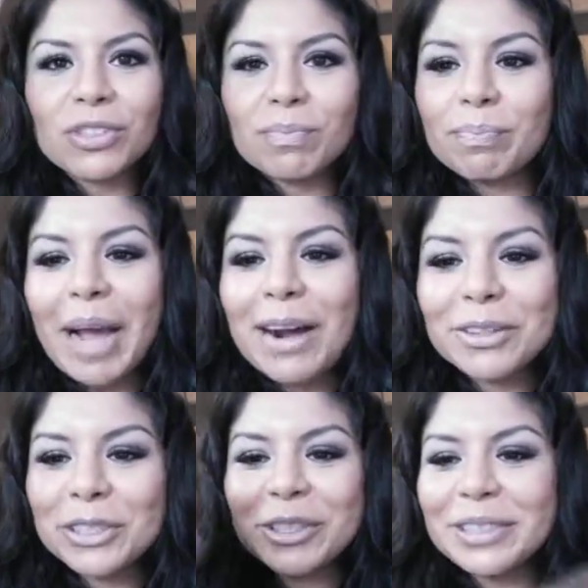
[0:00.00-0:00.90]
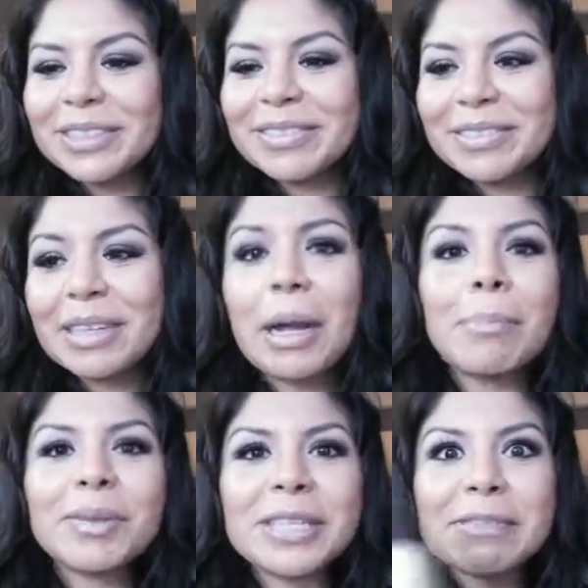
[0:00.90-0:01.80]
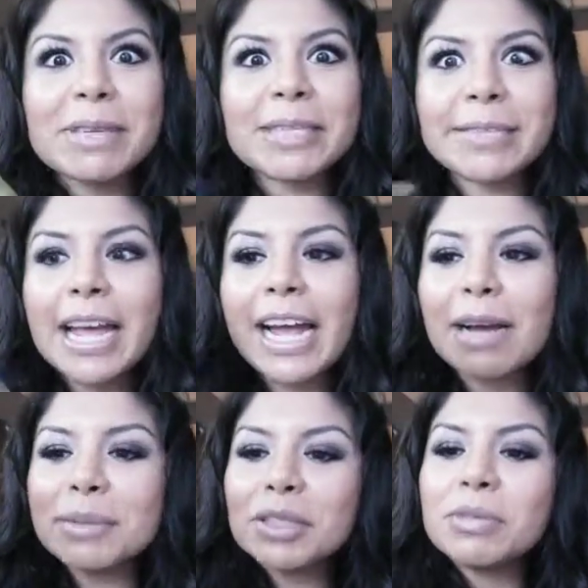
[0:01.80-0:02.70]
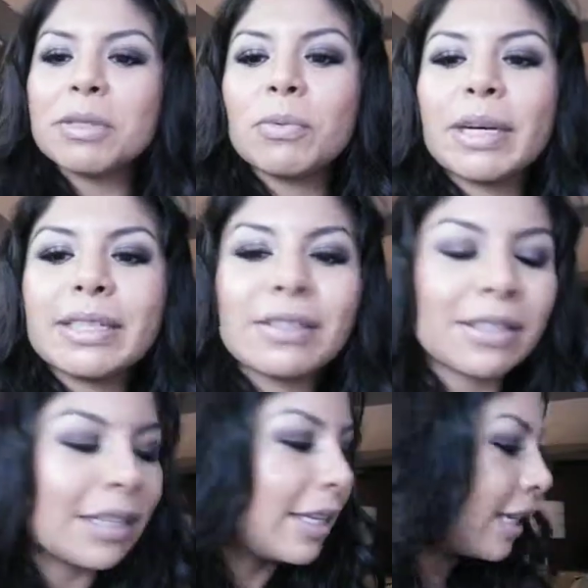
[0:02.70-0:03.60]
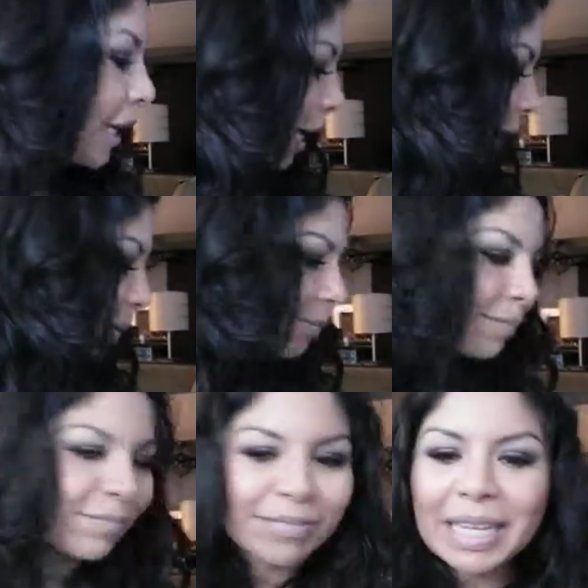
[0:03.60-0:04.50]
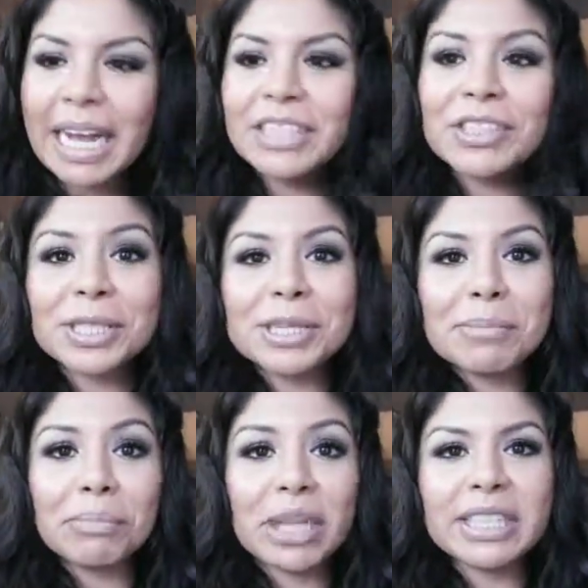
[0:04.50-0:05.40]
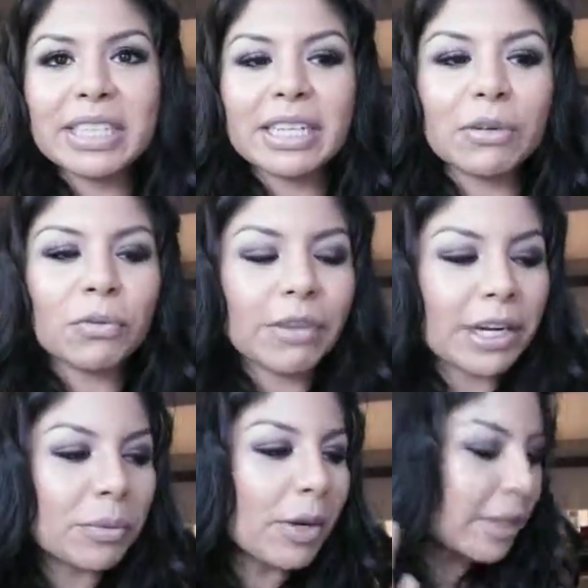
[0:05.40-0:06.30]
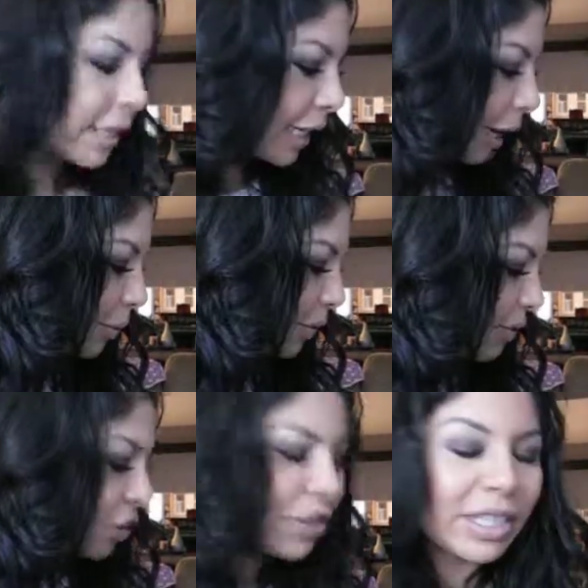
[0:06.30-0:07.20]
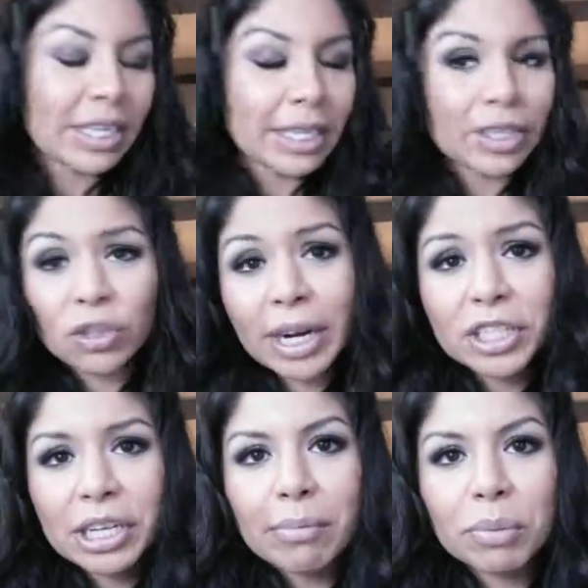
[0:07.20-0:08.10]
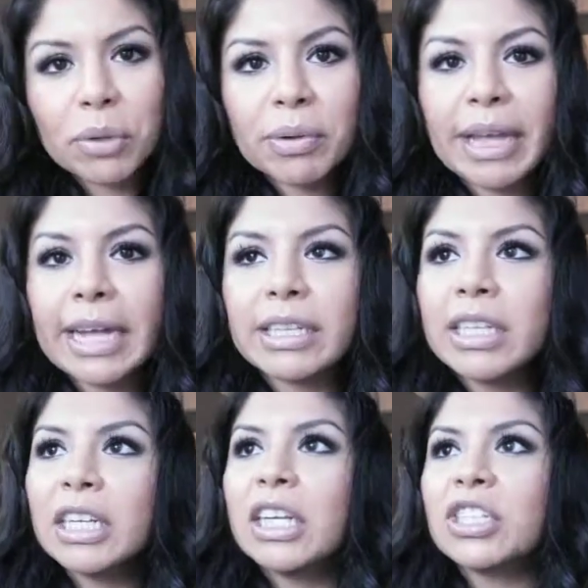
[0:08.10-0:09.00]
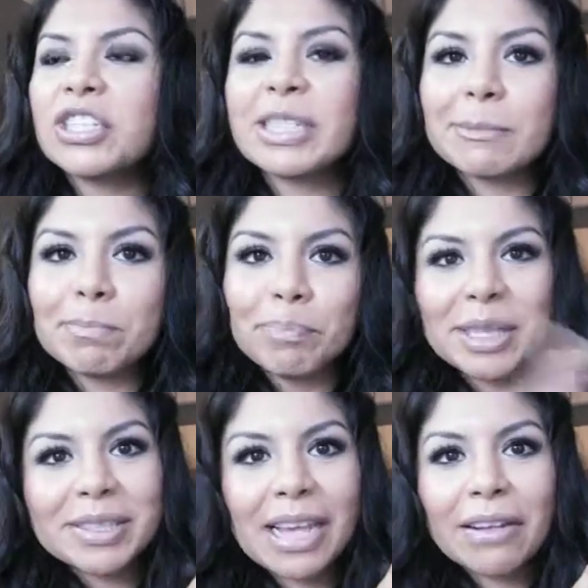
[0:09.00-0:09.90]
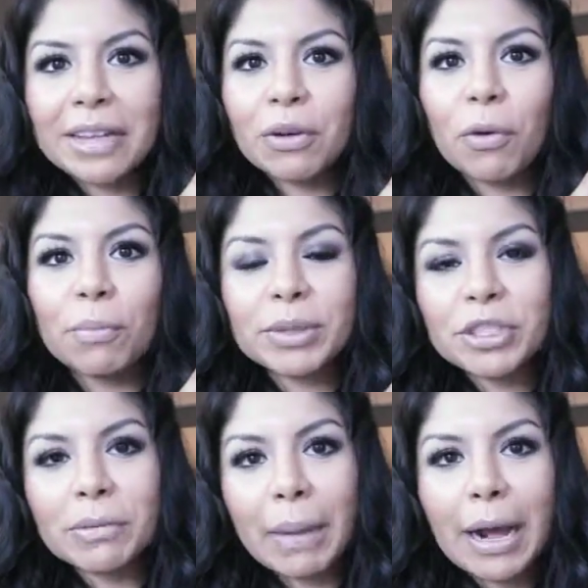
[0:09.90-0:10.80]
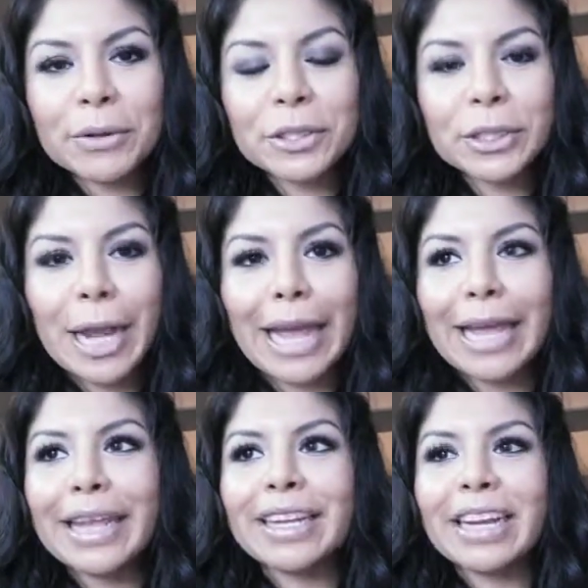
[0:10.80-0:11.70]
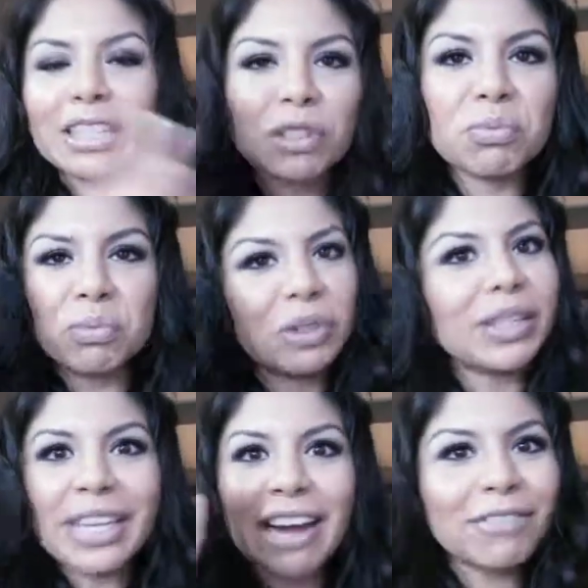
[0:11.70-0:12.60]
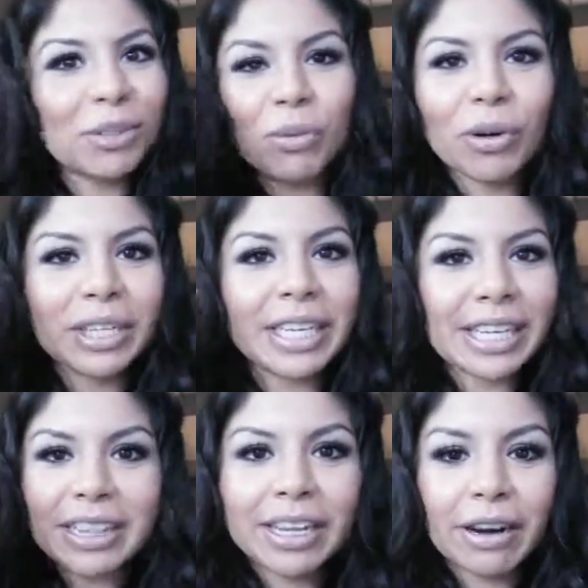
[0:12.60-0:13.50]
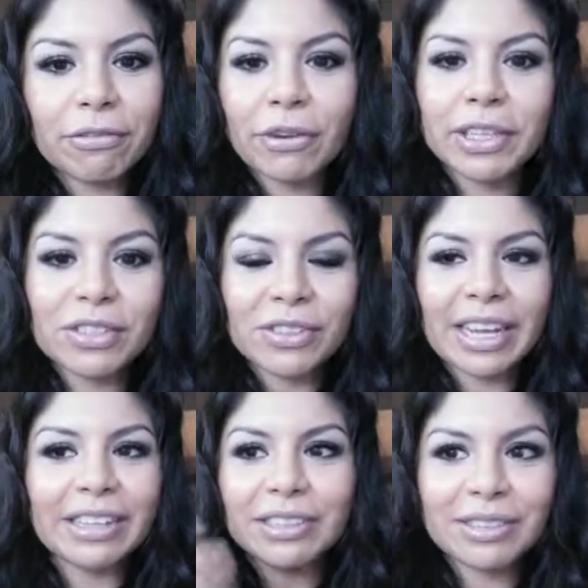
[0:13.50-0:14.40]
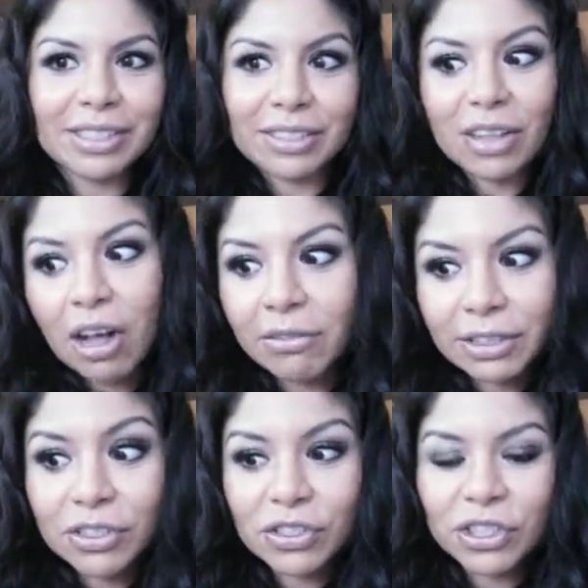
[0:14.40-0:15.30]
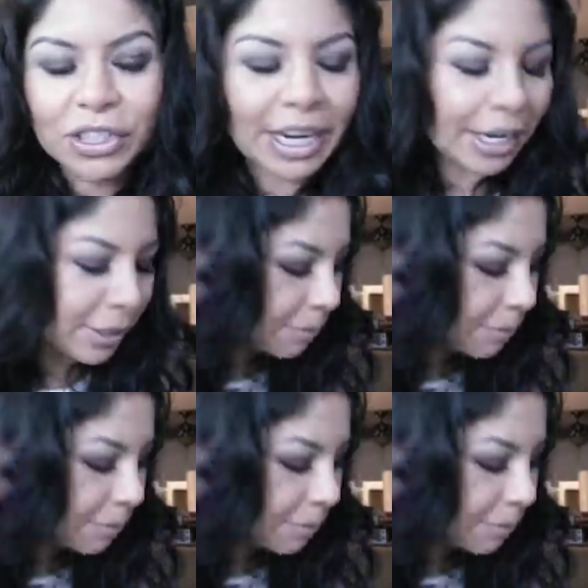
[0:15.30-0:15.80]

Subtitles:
powder, and believe me, because that happened to me once. um, I just didn't blend it in very well, and I was using a dry shampoo that just spits out like a whole bunch of powder, and like you really have to work it in there for it to like dissolve into your hair.